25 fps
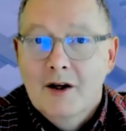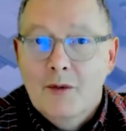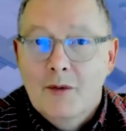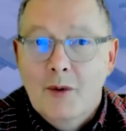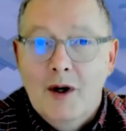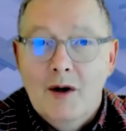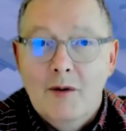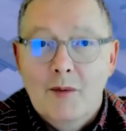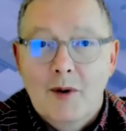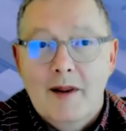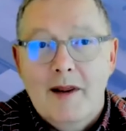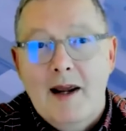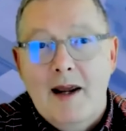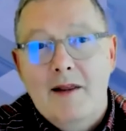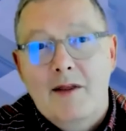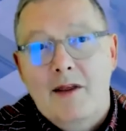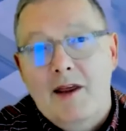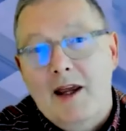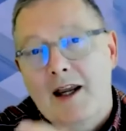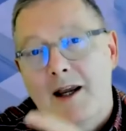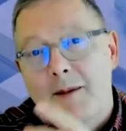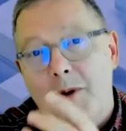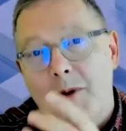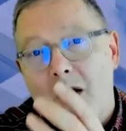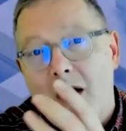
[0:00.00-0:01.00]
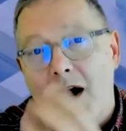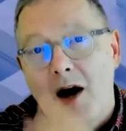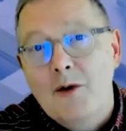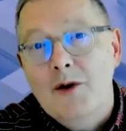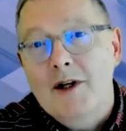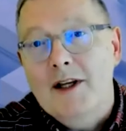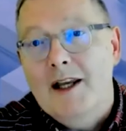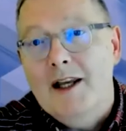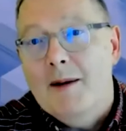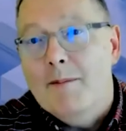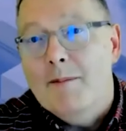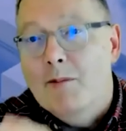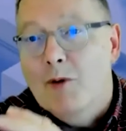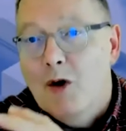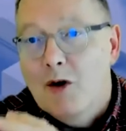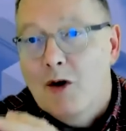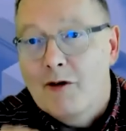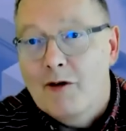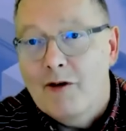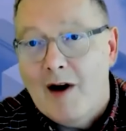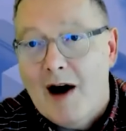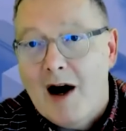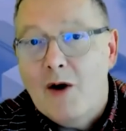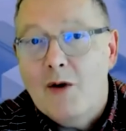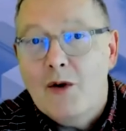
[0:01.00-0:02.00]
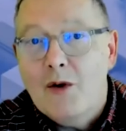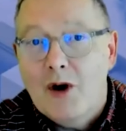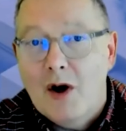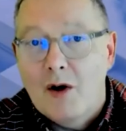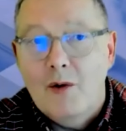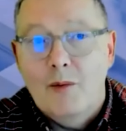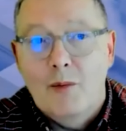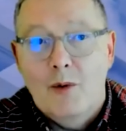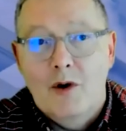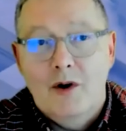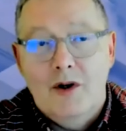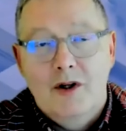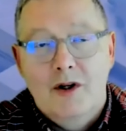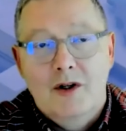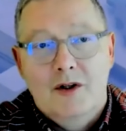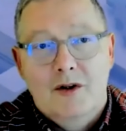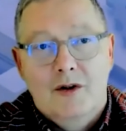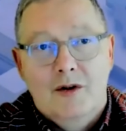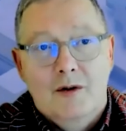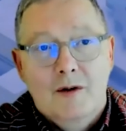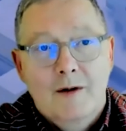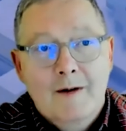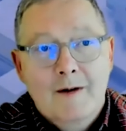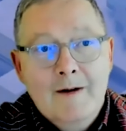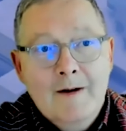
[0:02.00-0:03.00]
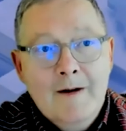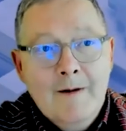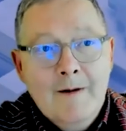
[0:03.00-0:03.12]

where we then think about how do you get more value out of what you do.